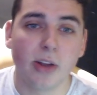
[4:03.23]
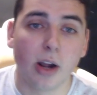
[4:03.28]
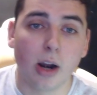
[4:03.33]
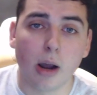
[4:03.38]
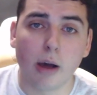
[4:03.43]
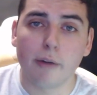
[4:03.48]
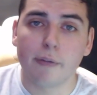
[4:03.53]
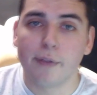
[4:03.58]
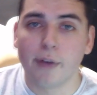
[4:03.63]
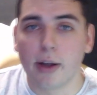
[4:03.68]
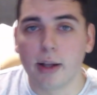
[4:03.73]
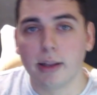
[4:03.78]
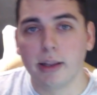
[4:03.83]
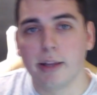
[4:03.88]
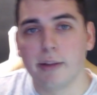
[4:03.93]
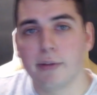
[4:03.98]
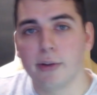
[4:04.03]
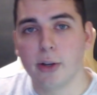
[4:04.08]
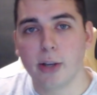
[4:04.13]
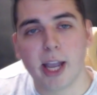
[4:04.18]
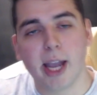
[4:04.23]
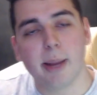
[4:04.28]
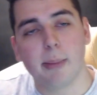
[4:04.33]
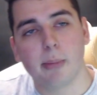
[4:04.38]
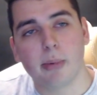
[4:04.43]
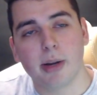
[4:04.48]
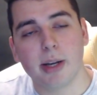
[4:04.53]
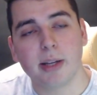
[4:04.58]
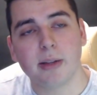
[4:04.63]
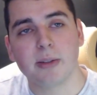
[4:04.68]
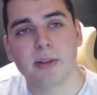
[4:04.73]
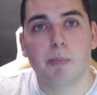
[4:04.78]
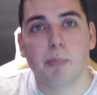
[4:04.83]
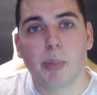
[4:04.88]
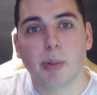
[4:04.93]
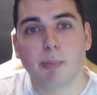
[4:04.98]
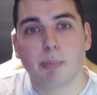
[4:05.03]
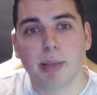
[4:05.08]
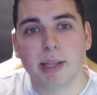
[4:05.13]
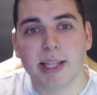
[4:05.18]
not our fault if your game breaks.
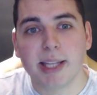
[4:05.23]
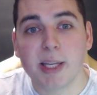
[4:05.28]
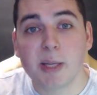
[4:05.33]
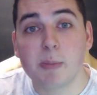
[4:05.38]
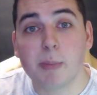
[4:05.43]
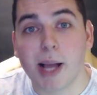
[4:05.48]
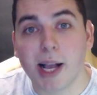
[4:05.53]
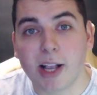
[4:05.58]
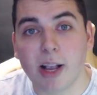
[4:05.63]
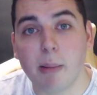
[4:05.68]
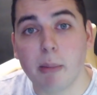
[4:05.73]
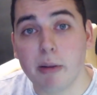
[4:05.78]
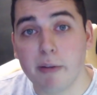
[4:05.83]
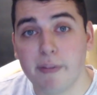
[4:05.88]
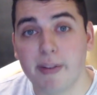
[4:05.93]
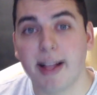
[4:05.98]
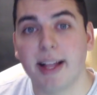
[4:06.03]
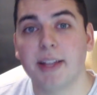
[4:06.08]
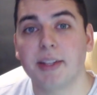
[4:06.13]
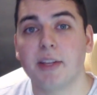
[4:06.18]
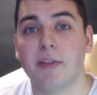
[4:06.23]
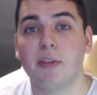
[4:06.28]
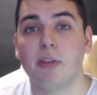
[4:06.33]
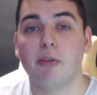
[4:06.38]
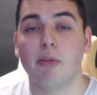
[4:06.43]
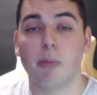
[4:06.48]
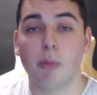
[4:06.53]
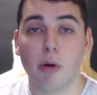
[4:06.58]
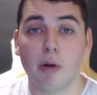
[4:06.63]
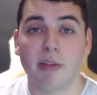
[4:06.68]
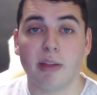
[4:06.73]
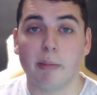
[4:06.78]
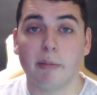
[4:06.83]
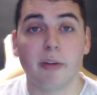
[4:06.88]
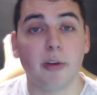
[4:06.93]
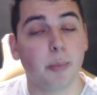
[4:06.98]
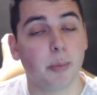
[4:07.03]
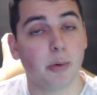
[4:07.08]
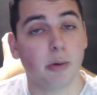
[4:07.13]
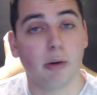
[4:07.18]
But please back up your files if you remove them
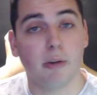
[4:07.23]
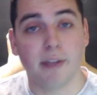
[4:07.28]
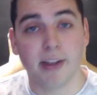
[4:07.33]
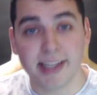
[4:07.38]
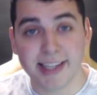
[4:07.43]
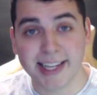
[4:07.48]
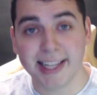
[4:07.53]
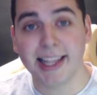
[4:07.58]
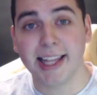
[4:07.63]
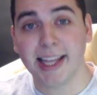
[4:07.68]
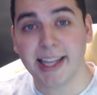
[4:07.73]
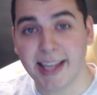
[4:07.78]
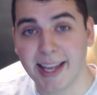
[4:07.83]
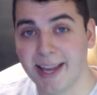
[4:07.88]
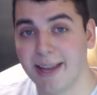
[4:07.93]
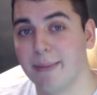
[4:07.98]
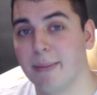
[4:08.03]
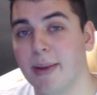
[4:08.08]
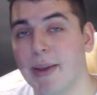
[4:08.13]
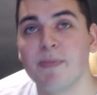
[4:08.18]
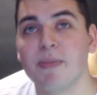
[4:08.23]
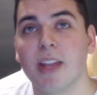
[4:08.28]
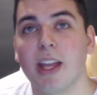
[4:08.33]
from your vanilla game.